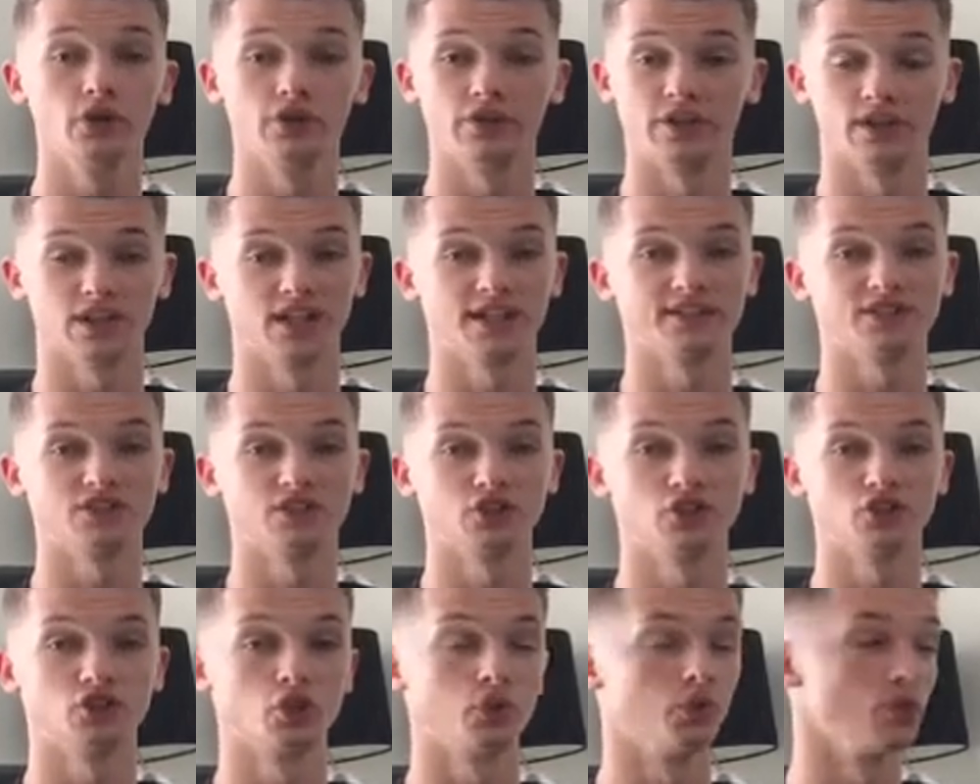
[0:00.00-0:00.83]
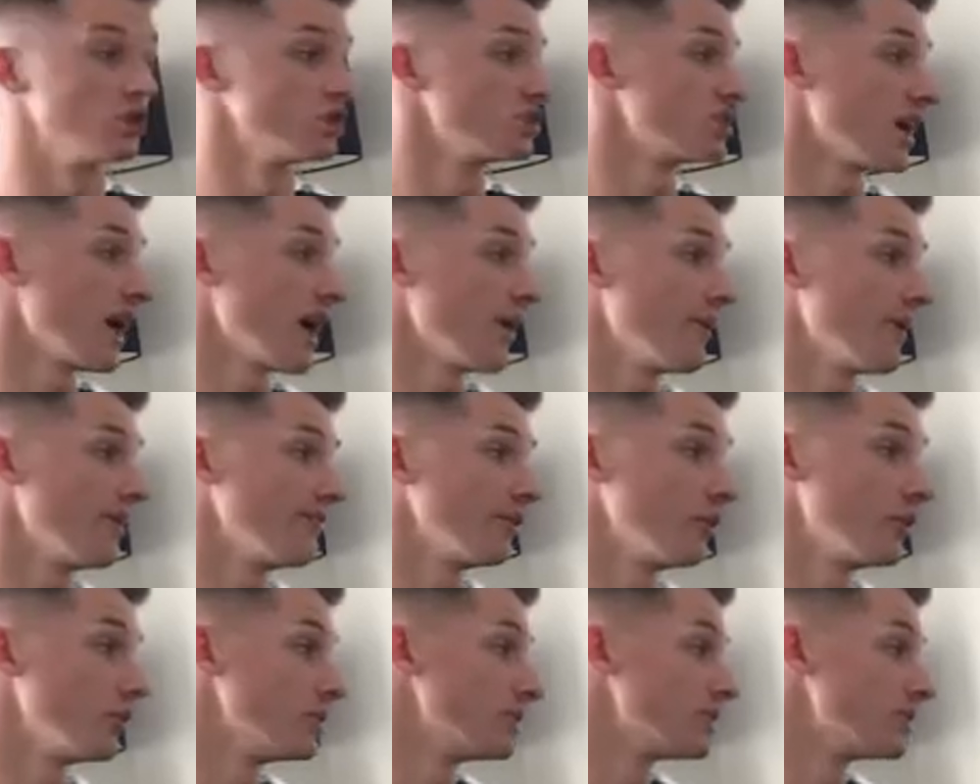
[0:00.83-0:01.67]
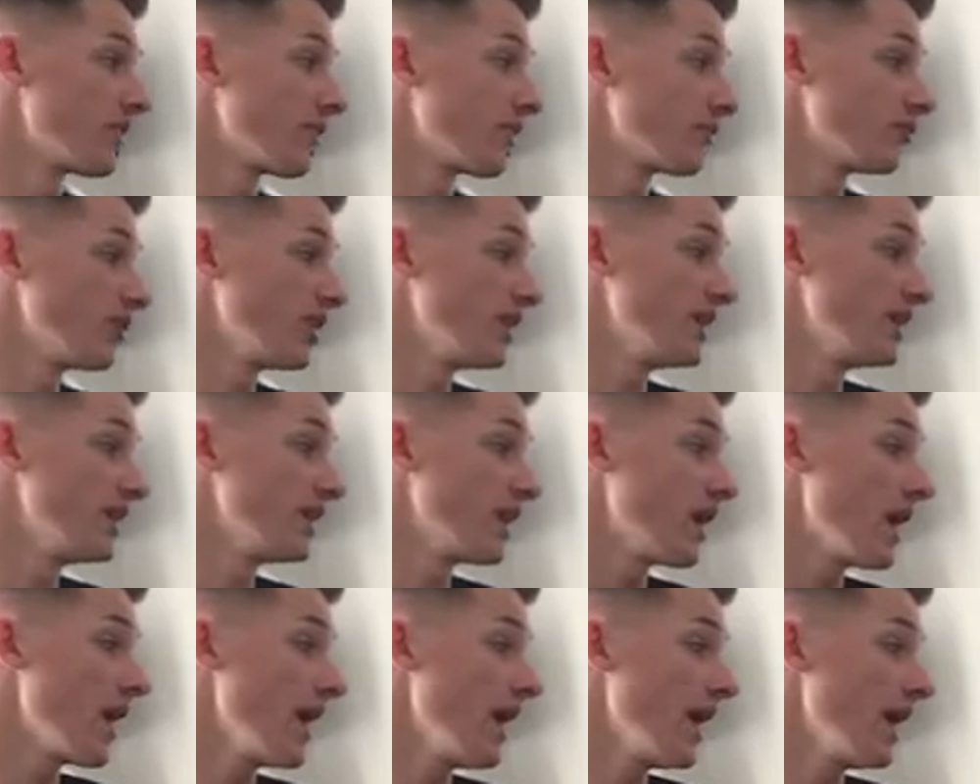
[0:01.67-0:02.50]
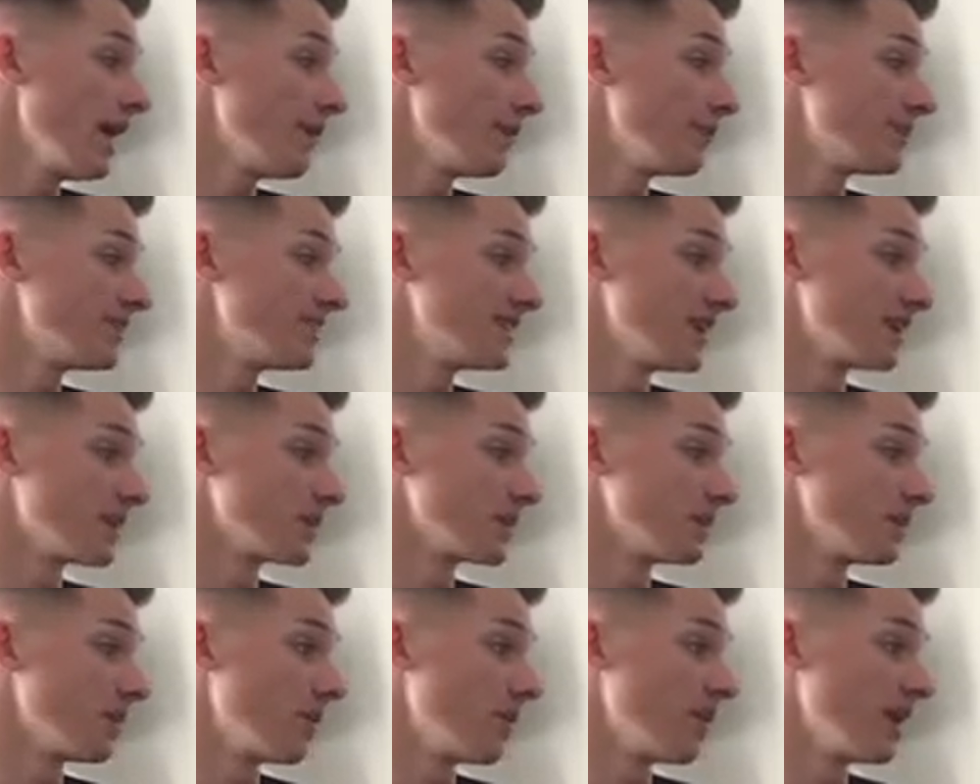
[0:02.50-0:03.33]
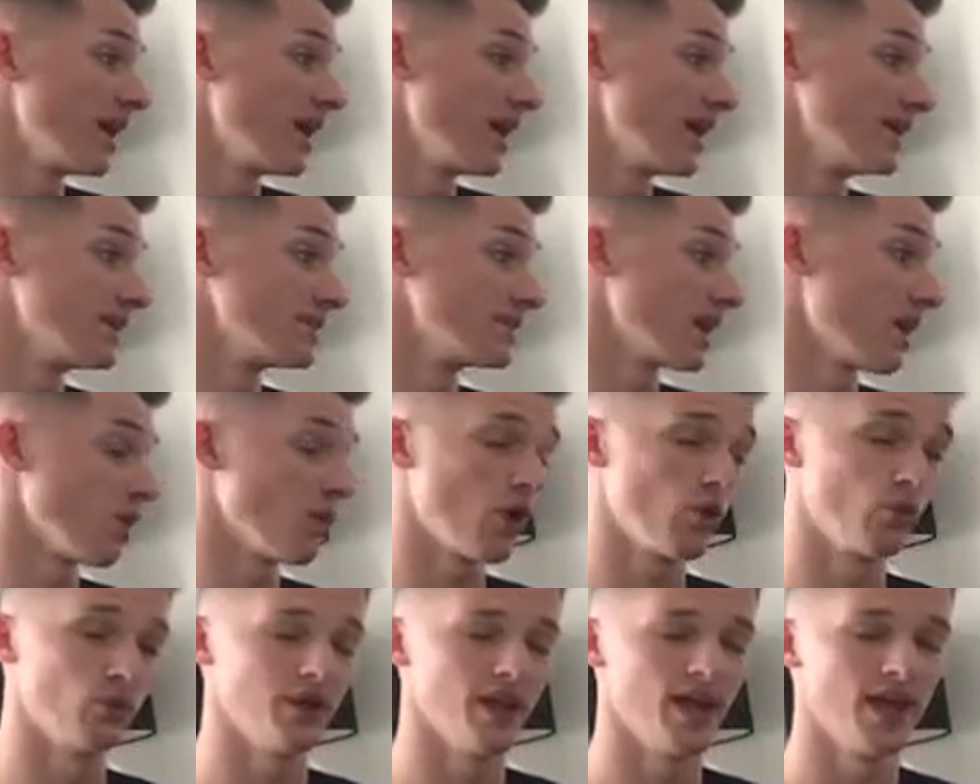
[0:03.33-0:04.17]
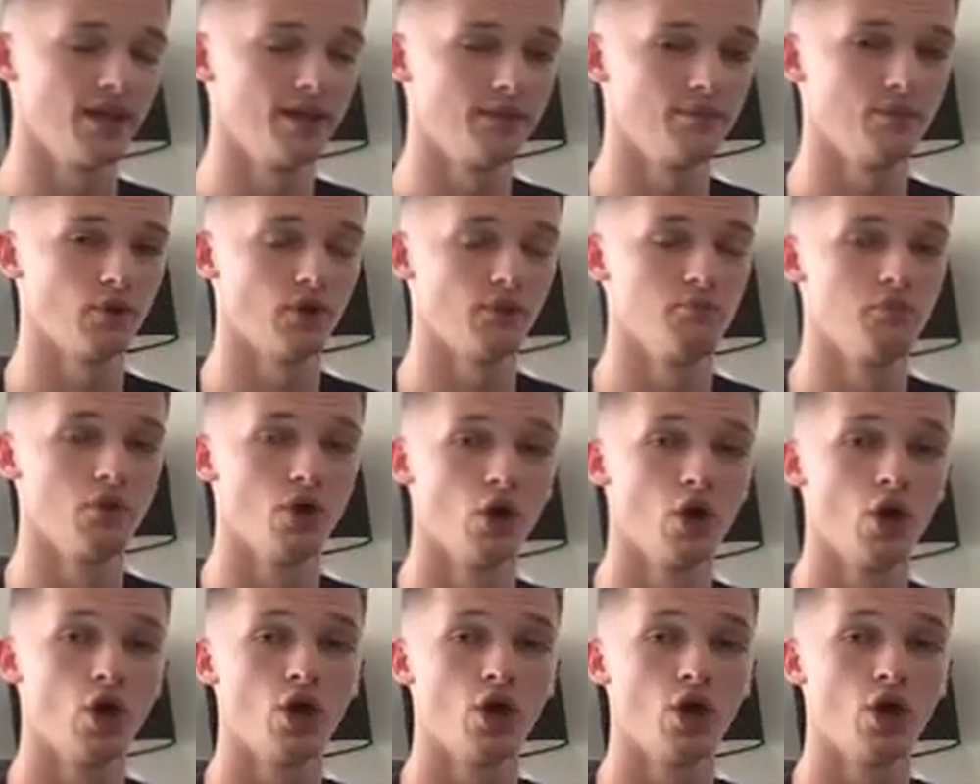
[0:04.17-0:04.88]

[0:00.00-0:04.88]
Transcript: They listened to us. However, there was 3 in particular peers, I won't name them,